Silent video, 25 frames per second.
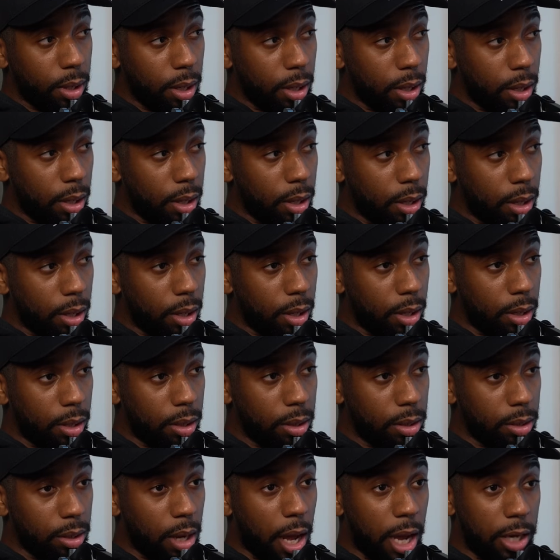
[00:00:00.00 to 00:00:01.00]
Yeah,
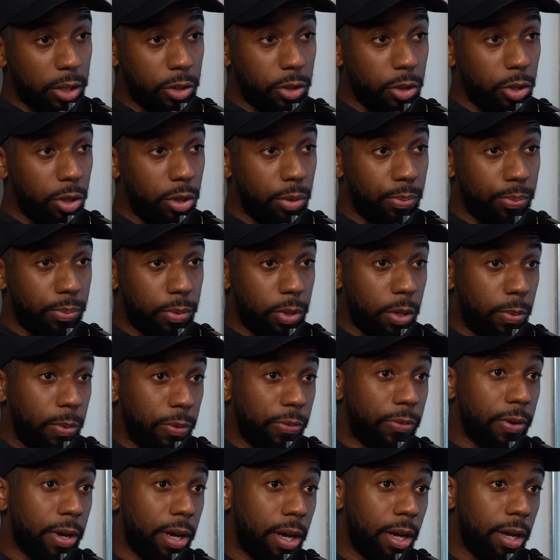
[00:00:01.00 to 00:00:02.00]
no, it's true. To
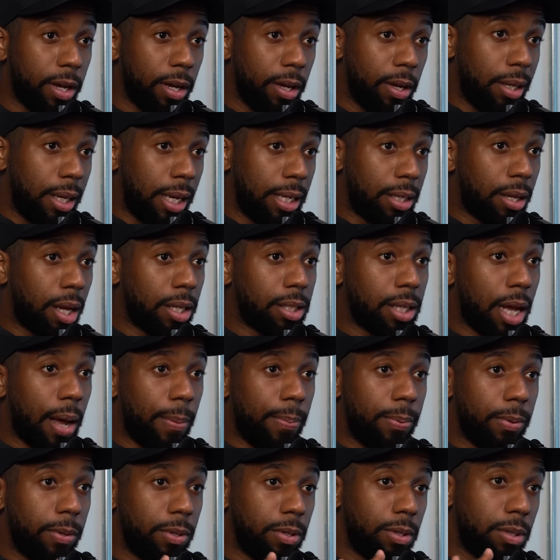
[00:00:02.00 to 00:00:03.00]
be fair, it does
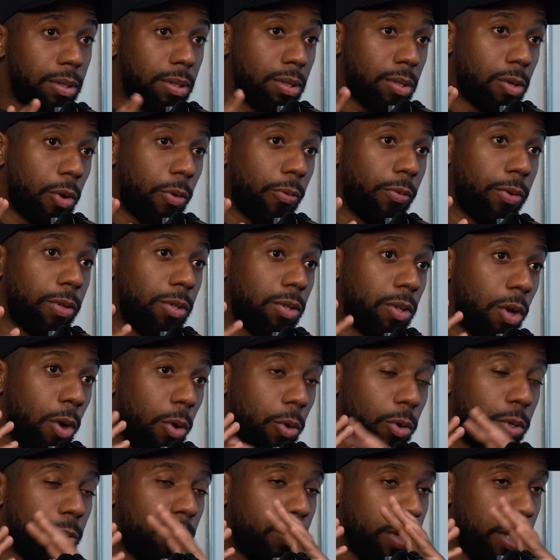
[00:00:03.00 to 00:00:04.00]
happen. So for
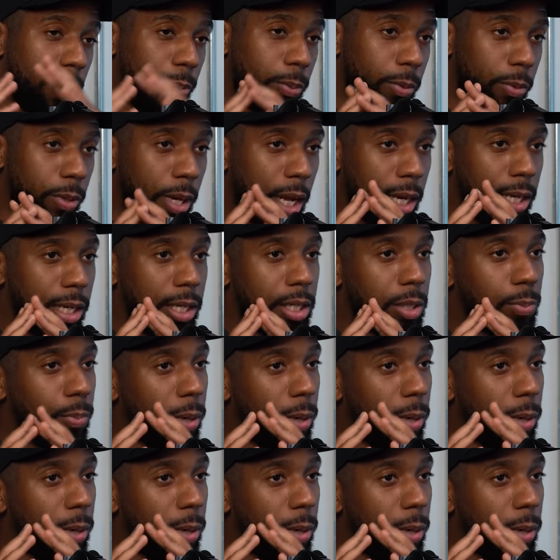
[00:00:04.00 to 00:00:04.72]
those people that need